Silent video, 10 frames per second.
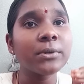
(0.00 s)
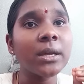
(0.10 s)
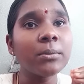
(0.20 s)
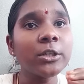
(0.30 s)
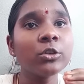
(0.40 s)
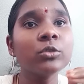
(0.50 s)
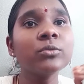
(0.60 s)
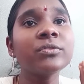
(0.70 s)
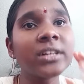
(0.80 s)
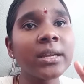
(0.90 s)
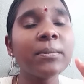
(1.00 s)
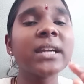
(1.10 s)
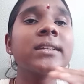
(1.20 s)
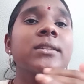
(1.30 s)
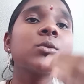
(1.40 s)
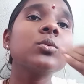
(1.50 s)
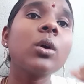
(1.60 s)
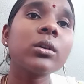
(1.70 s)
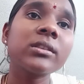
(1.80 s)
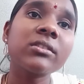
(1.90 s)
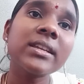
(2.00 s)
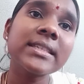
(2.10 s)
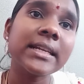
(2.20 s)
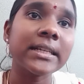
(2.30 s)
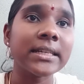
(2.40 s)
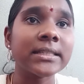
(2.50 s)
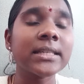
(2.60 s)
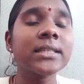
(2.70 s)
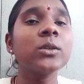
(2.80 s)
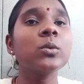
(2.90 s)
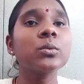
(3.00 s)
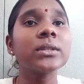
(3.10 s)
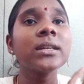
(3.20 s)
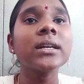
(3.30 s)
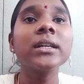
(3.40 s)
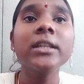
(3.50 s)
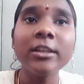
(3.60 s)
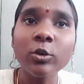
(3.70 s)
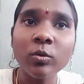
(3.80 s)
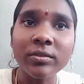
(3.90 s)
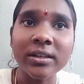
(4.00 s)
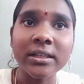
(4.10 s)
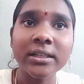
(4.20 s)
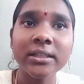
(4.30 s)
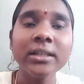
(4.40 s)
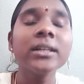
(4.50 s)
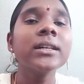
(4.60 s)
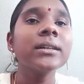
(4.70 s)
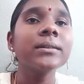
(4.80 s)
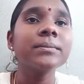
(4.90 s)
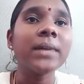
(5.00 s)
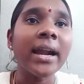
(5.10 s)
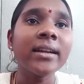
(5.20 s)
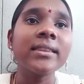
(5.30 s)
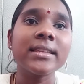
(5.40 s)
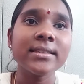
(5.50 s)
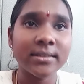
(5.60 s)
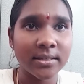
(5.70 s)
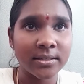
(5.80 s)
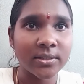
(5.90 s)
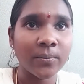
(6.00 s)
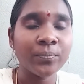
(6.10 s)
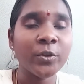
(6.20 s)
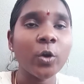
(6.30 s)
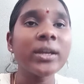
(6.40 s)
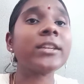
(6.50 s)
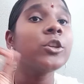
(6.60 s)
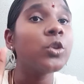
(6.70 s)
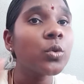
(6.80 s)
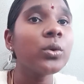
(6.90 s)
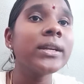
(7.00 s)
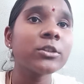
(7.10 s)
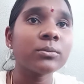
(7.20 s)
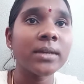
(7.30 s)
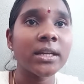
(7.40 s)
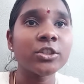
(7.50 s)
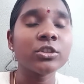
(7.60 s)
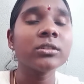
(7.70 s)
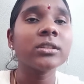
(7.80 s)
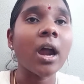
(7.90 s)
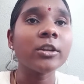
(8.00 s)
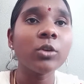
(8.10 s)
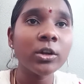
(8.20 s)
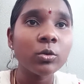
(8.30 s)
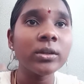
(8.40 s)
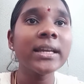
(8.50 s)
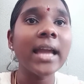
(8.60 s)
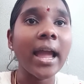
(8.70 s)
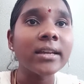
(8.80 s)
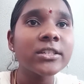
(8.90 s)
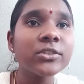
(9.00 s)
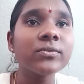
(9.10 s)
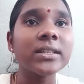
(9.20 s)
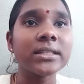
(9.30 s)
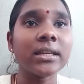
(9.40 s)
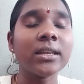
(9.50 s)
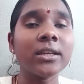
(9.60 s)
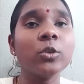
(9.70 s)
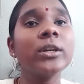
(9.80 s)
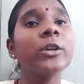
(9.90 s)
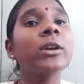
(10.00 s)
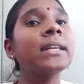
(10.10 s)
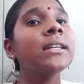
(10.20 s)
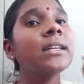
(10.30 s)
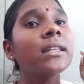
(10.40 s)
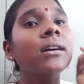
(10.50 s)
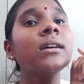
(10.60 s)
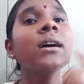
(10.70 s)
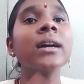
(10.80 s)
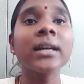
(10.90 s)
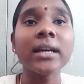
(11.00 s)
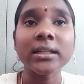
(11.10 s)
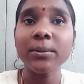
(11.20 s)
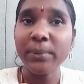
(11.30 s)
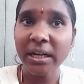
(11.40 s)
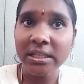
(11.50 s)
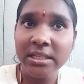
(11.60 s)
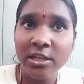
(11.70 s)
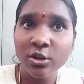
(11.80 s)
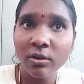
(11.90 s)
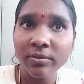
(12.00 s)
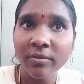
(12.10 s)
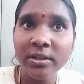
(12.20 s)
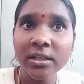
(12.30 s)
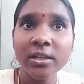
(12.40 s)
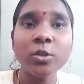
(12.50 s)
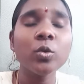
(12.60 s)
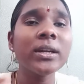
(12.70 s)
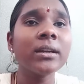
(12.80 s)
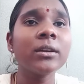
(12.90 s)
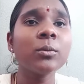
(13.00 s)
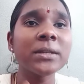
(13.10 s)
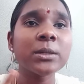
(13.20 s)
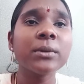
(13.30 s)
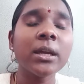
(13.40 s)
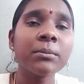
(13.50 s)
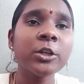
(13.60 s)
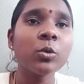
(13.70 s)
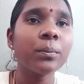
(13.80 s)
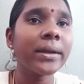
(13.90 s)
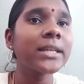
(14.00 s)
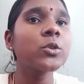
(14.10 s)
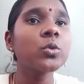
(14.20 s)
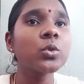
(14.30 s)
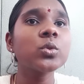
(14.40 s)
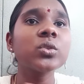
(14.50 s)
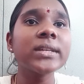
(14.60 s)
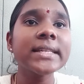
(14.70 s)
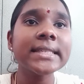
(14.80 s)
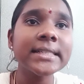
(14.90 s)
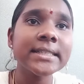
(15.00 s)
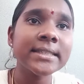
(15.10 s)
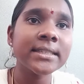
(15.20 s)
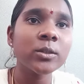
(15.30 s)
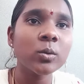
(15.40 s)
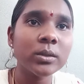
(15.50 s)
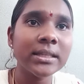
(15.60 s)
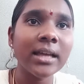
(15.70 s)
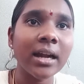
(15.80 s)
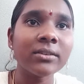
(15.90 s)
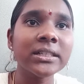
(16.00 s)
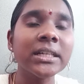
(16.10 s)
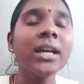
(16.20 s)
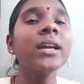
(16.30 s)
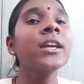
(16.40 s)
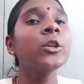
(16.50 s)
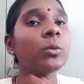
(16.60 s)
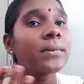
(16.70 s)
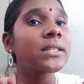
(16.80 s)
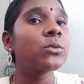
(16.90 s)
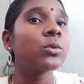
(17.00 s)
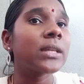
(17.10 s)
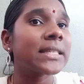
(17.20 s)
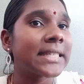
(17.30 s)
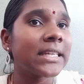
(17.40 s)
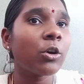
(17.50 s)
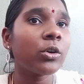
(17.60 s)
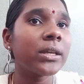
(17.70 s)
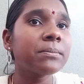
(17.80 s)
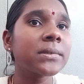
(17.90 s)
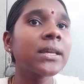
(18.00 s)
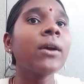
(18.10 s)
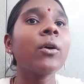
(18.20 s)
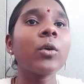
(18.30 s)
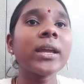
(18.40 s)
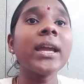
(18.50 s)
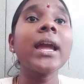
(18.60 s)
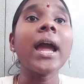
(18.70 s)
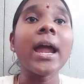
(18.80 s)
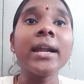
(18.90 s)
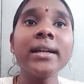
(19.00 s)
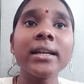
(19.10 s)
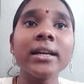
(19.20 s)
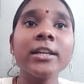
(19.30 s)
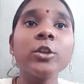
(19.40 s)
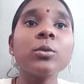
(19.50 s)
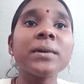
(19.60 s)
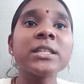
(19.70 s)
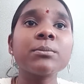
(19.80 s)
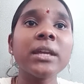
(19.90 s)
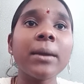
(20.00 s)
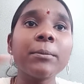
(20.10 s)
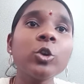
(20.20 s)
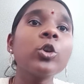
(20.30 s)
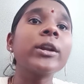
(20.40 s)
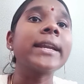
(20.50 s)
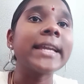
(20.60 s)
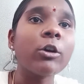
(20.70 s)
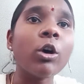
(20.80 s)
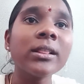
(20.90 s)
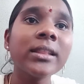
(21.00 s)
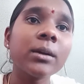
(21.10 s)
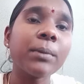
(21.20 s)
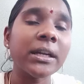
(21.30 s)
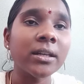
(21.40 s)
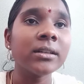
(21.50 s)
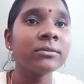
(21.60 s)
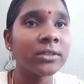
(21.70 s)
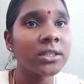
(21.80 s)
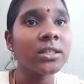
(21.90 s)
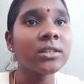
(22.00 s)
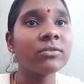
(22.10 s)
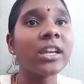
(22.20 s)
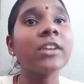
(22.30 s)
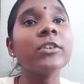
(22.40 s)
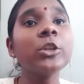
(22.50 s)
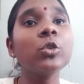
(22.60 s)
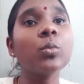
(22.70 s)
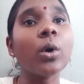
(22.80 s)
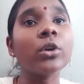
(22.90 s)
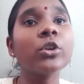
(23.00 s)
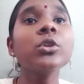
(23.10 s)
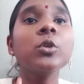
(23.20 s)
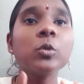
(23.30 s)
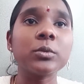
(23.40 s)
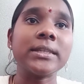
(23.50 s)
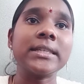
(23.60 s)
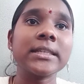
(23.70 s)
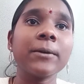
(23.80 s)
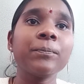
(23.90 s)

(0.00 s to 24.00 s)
be able to frame at least 2 or 3 sentences using a new word at this stage. Okay, you need to make sure that you are doing active listening. You need to get the correct pronunciation of the word. You must be able to make 2 to 3 sentences using that word. You must know the synonyms. Okay, and you must be able to recall that particular word whenever you want to use it.